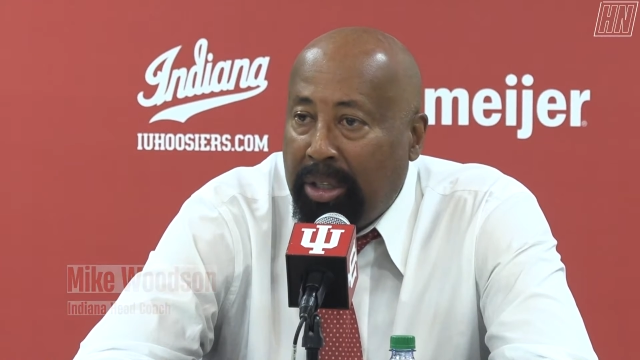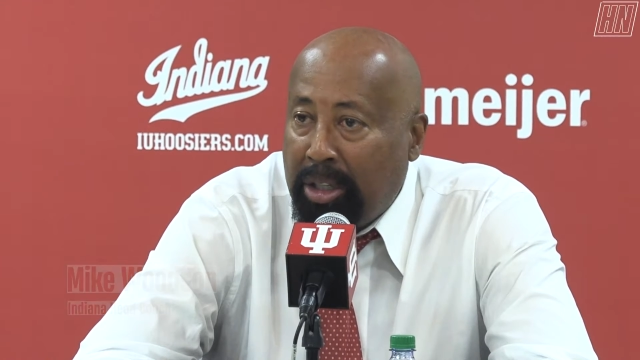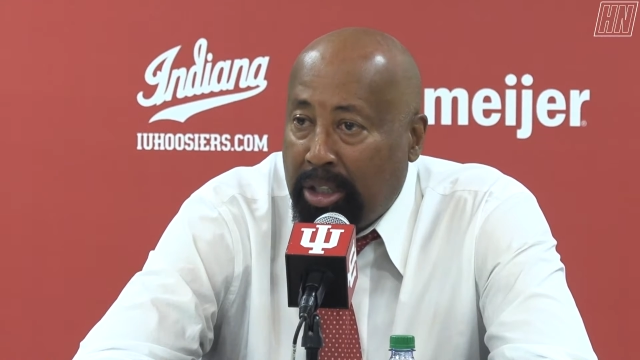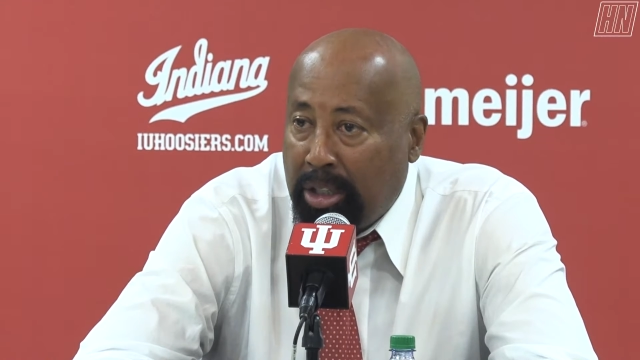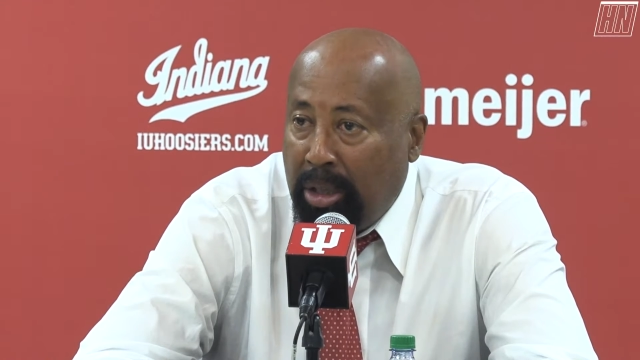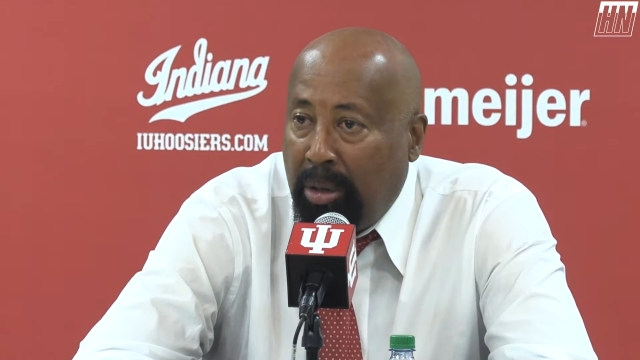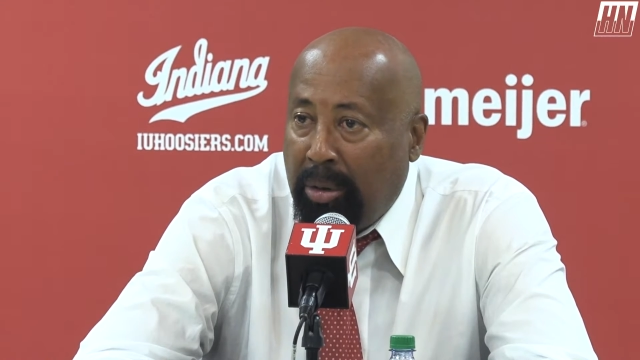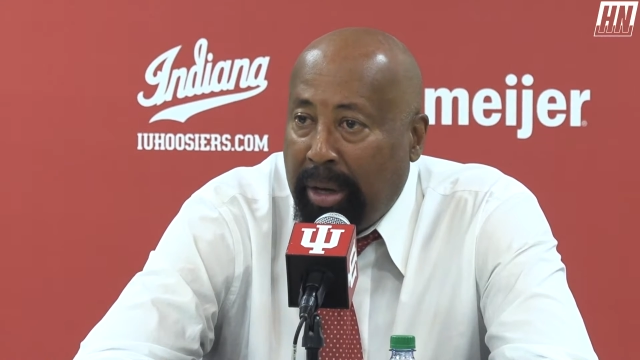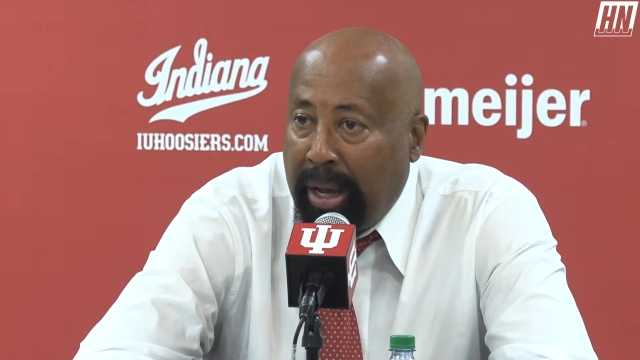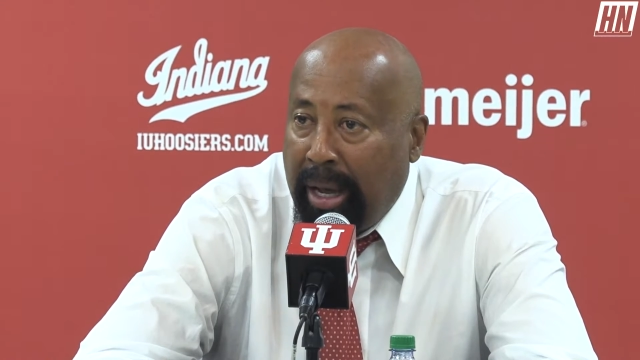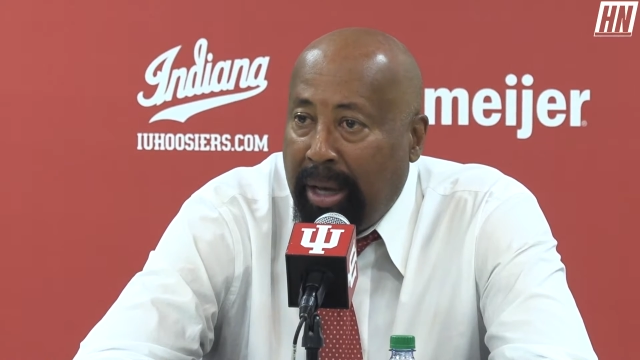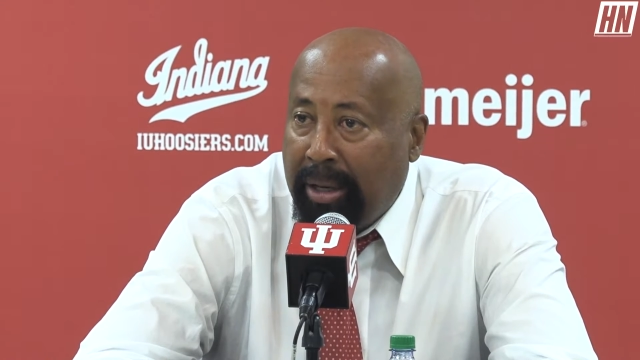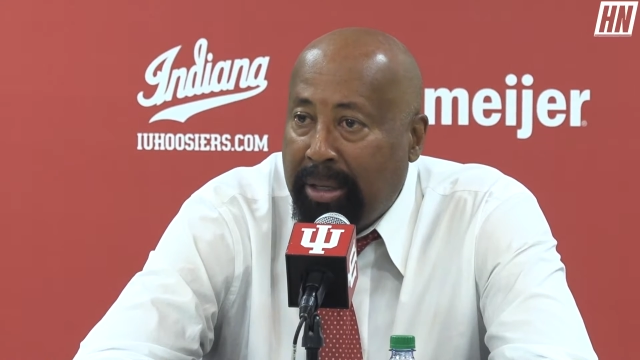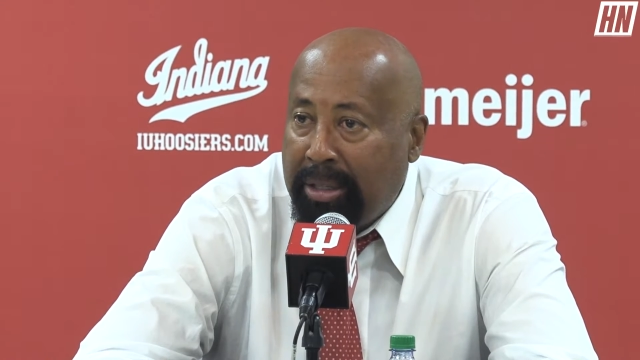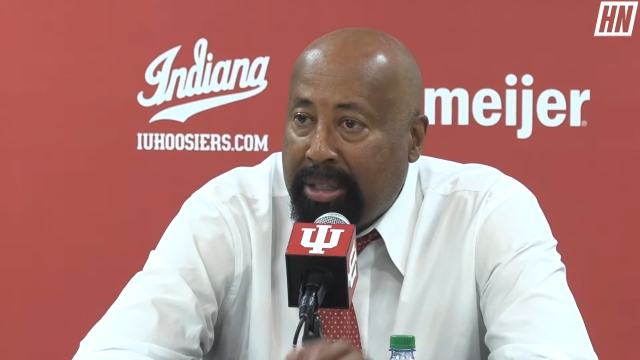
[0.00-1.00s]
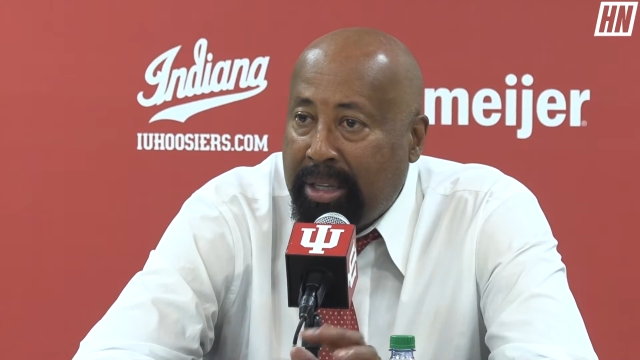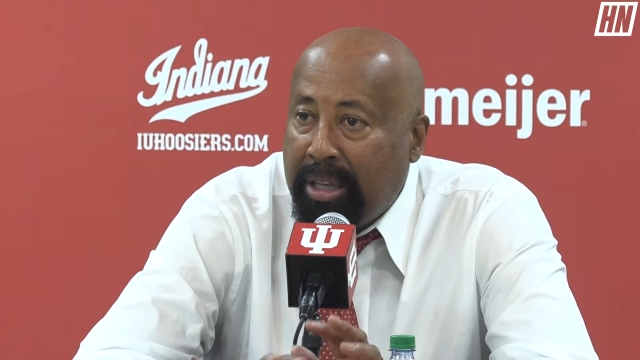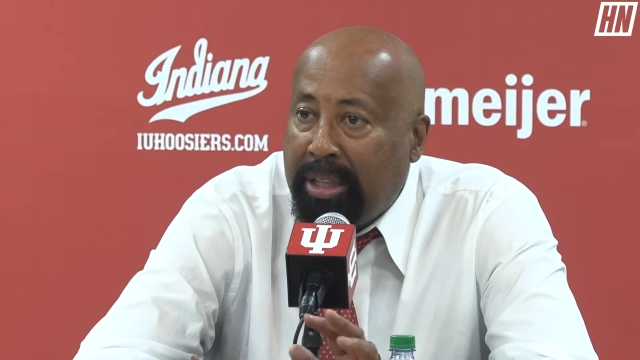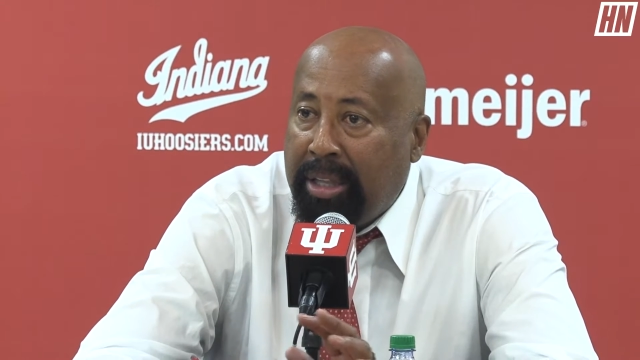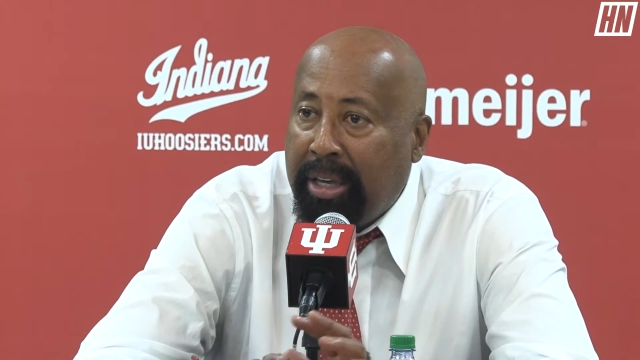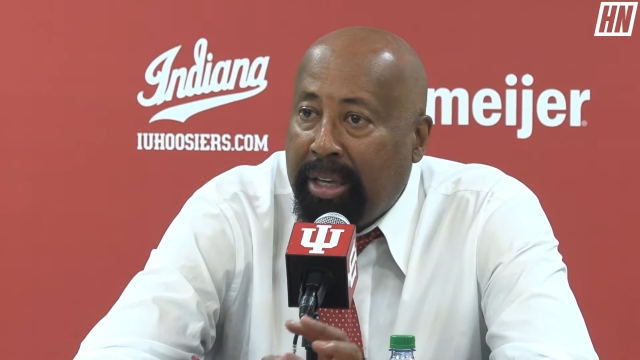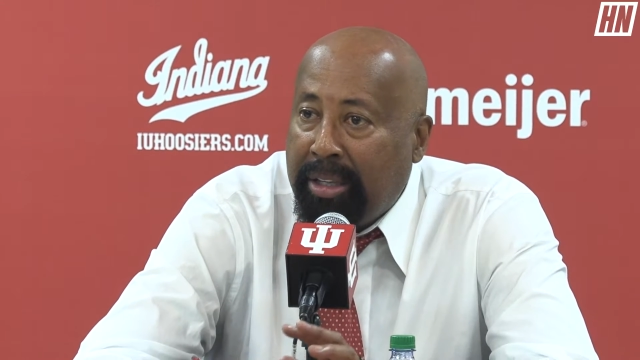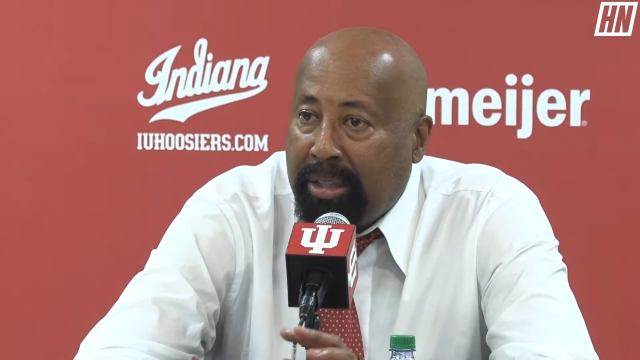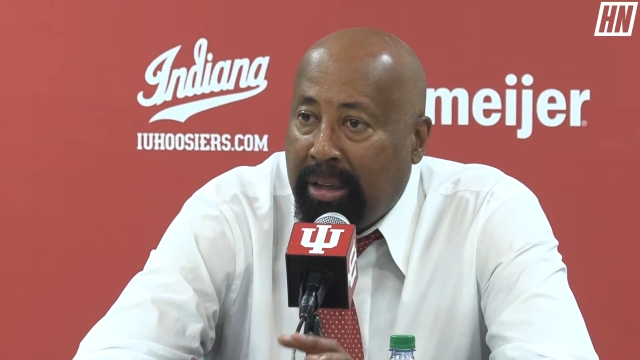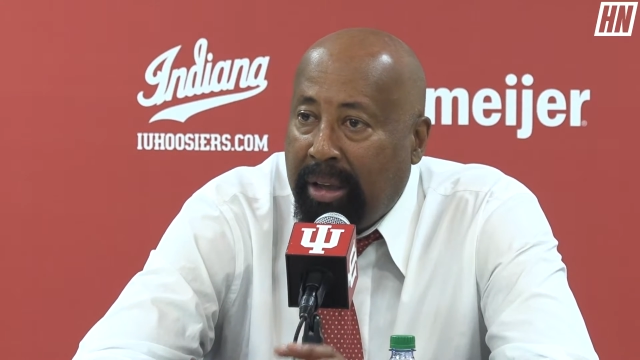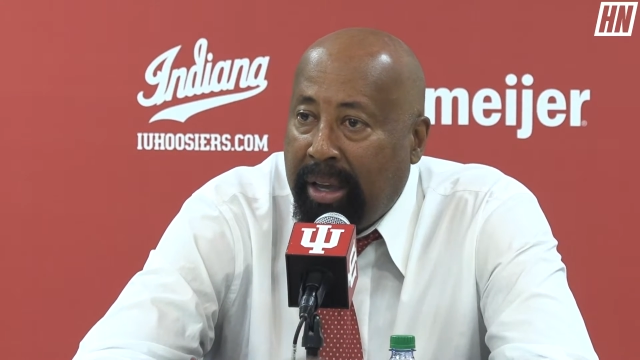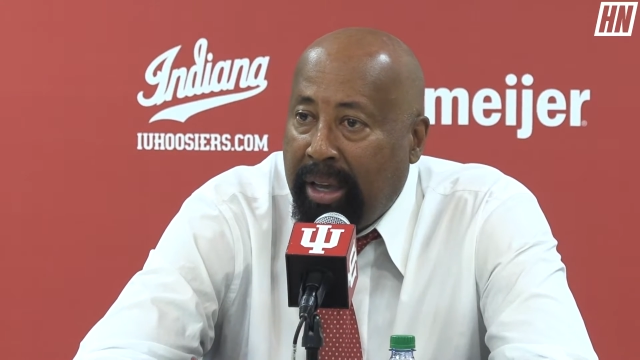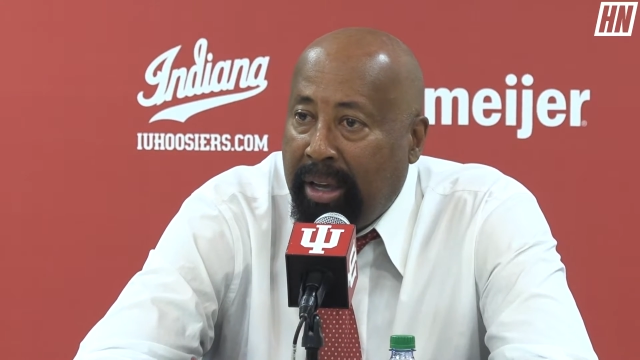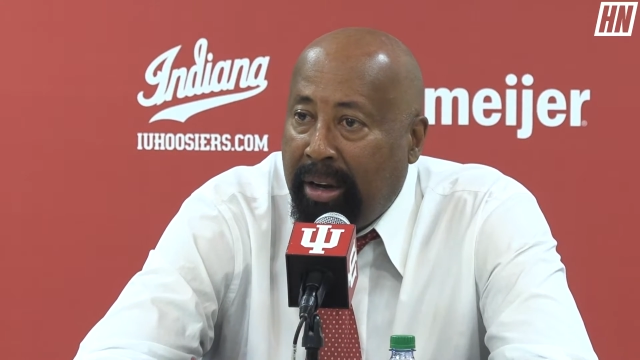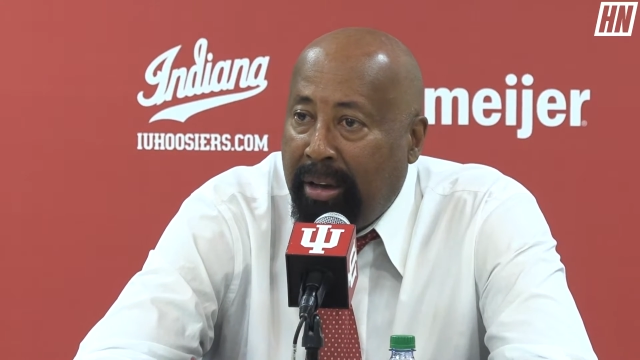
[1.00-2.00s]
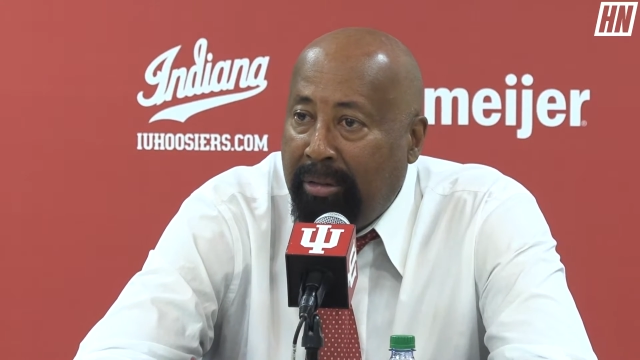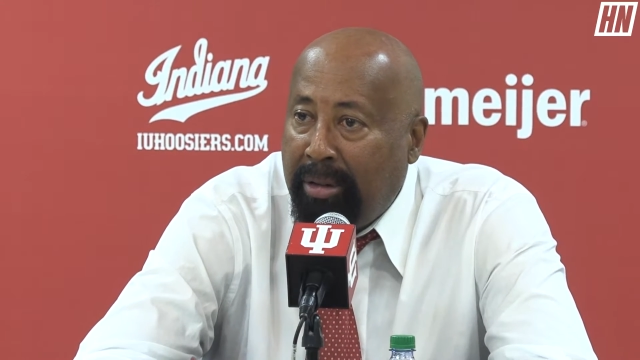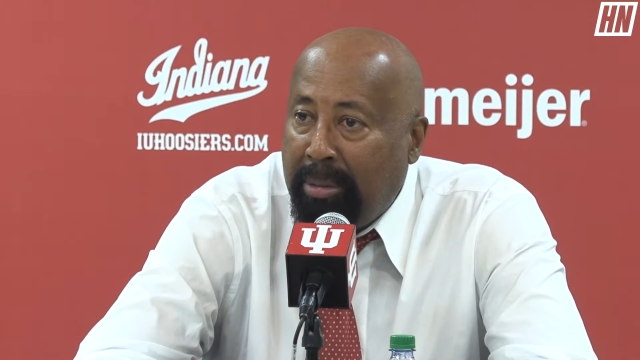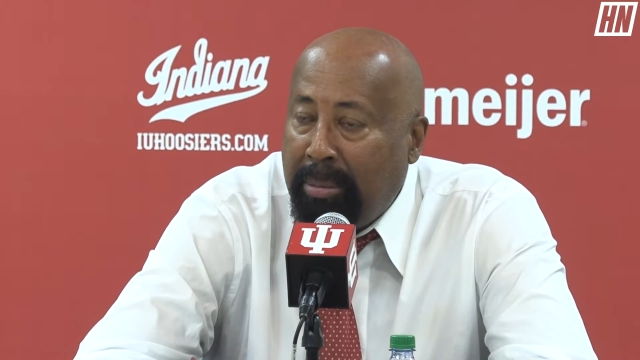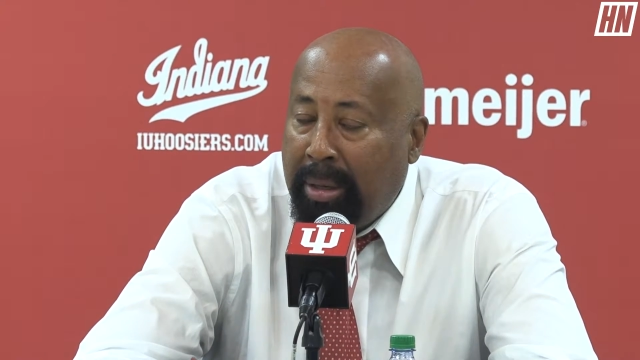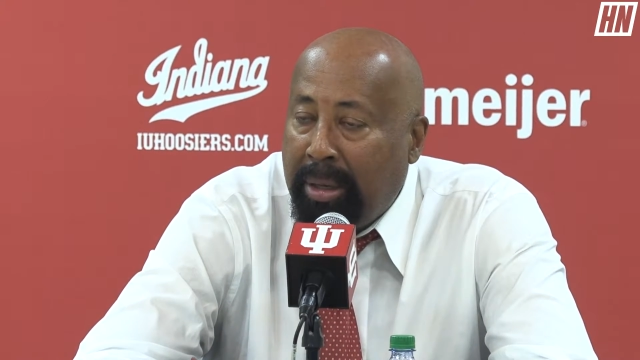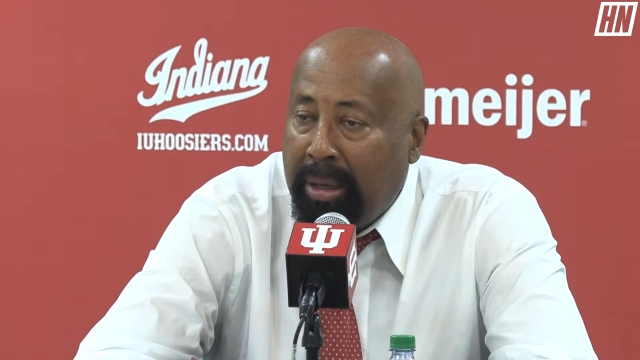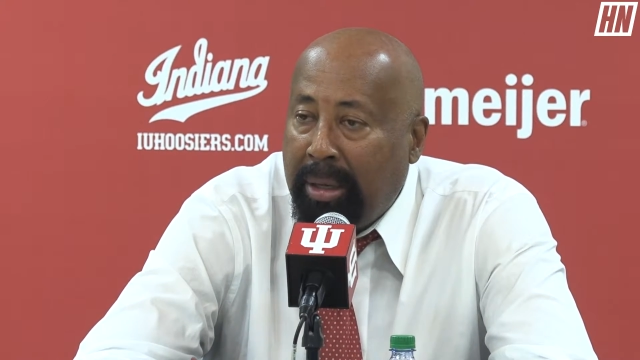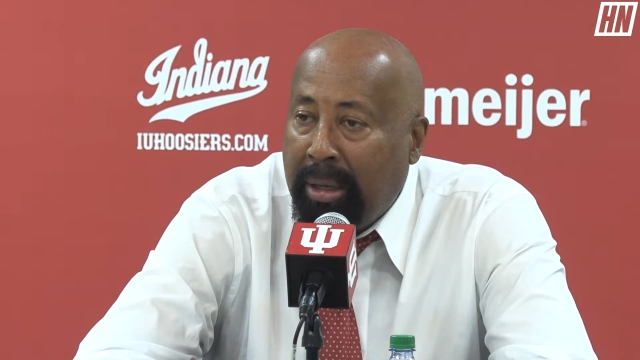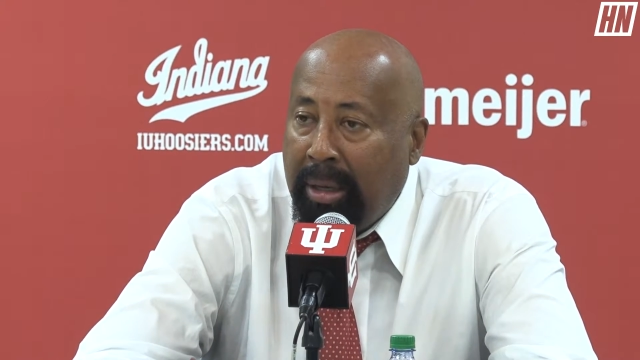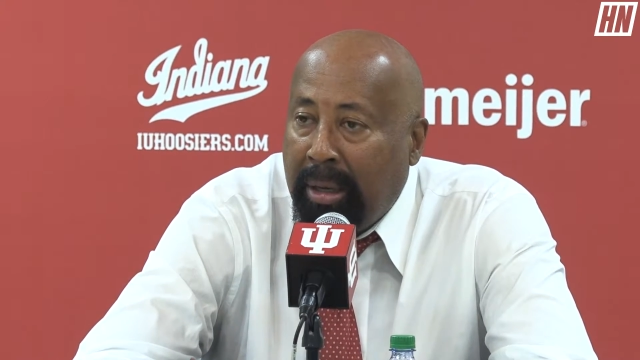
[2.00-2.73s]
slow down and see things ahead of him and.